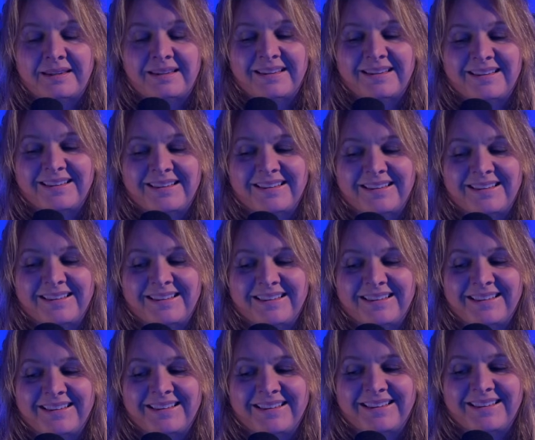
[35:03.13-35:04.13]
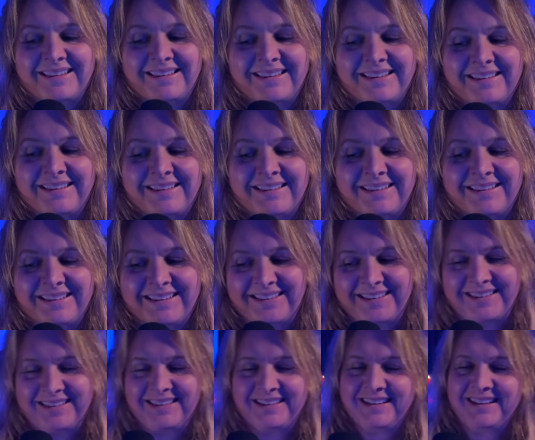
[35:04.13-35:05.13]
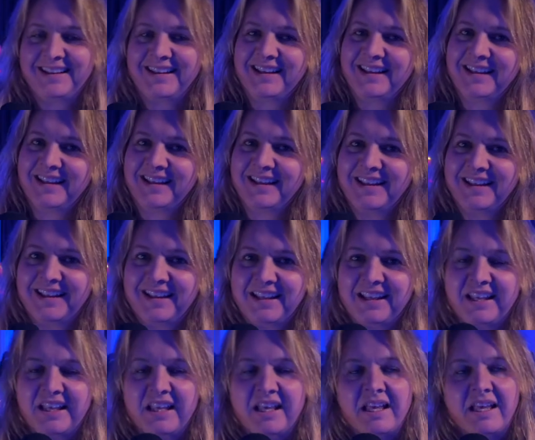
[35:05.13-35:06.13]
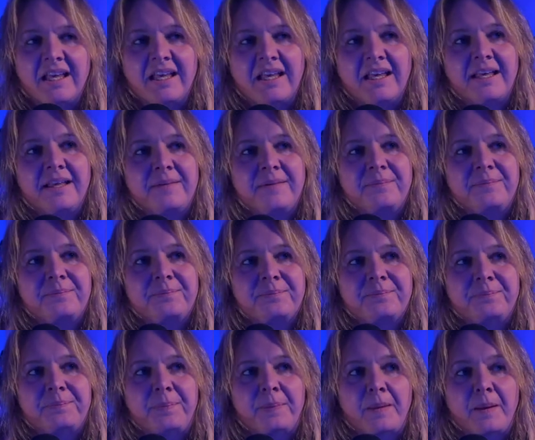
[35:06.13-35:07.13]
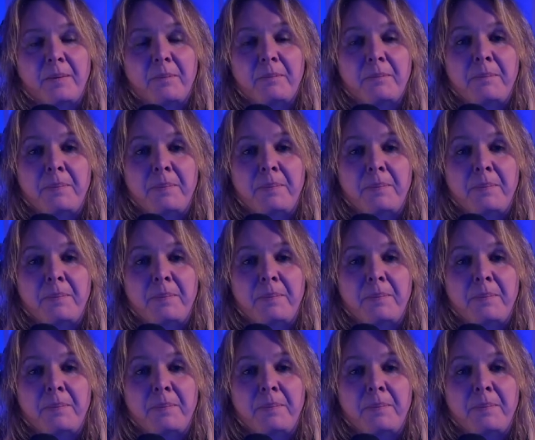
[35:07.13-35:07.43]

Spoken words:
No one is speaking in this clip.